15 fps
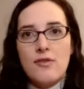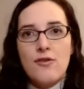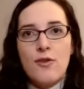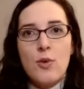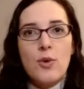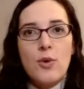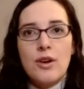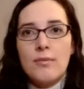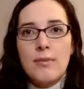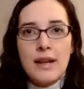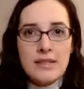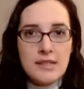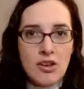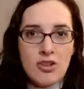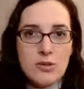for
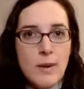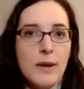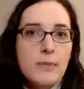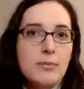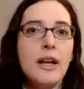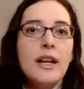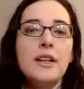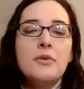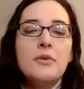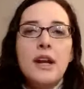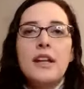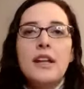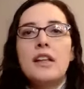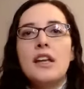my sales pipeline, right?